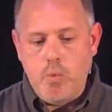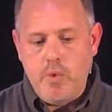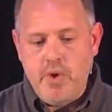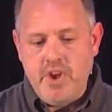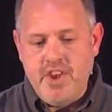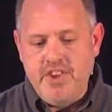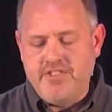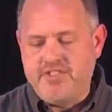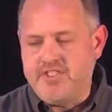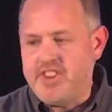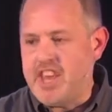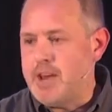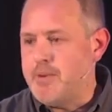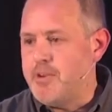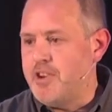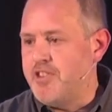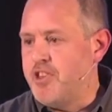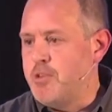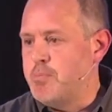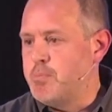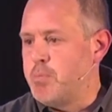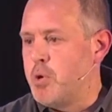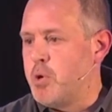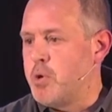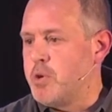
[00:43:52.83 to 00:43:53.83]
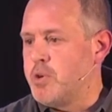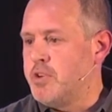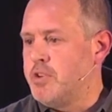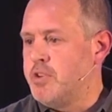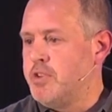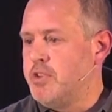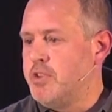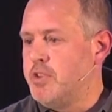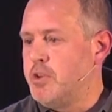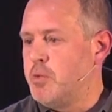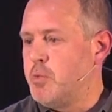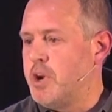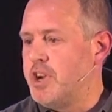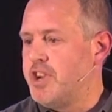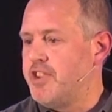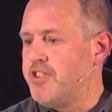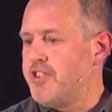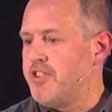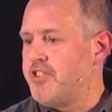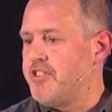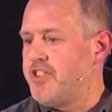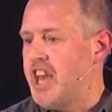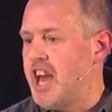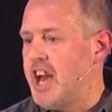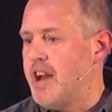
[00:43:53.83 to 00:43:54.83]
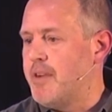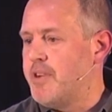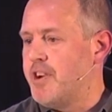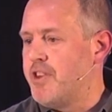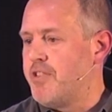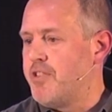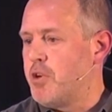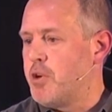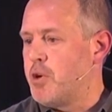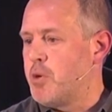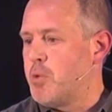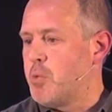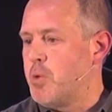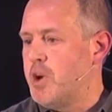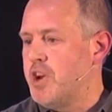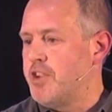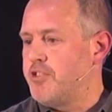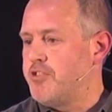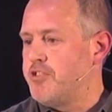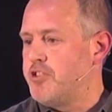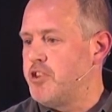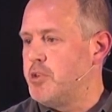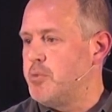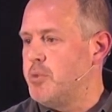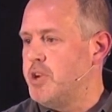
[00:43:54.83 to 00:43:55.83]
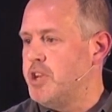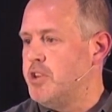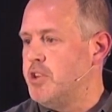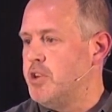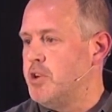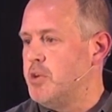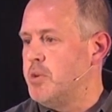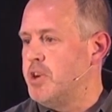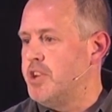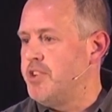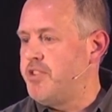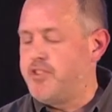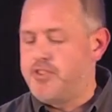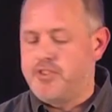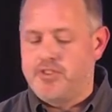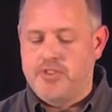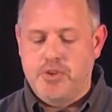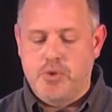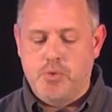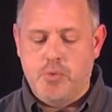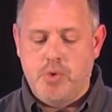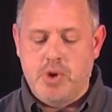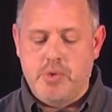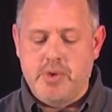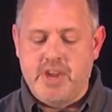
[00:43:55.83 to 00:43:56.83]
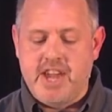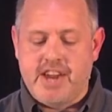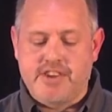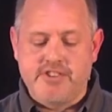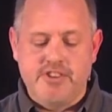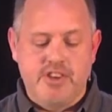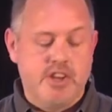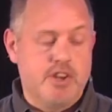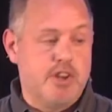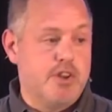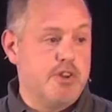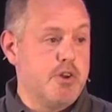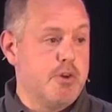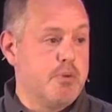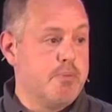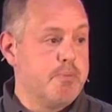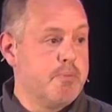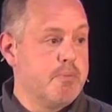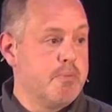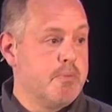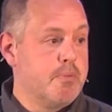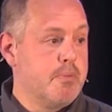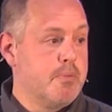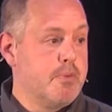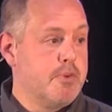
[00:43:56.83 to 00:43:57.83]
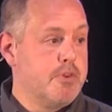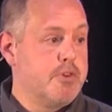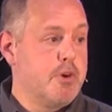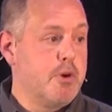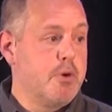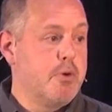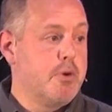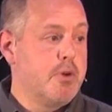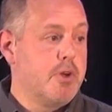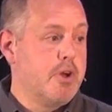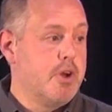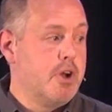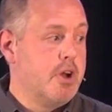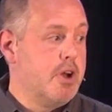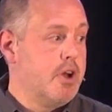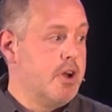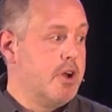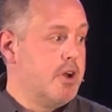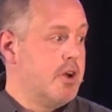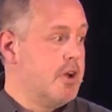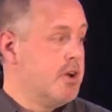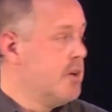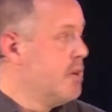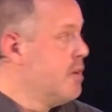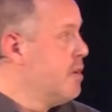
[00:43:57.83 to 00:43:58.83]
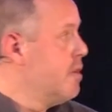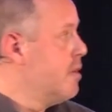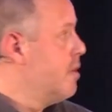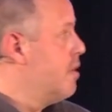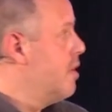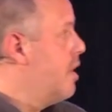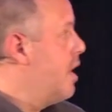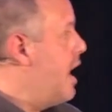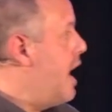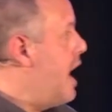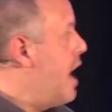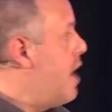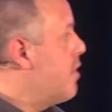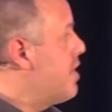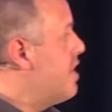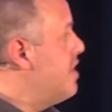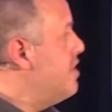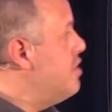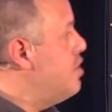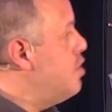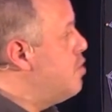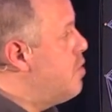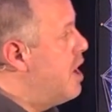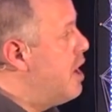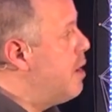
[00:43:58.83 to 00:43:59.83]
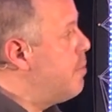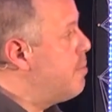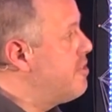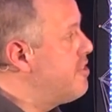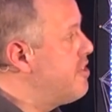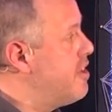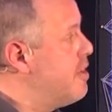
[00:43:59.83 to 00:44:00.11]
is Sabbath important? What is a Sabbath? Or what should we do? It's what are we actually going to do? So how can you help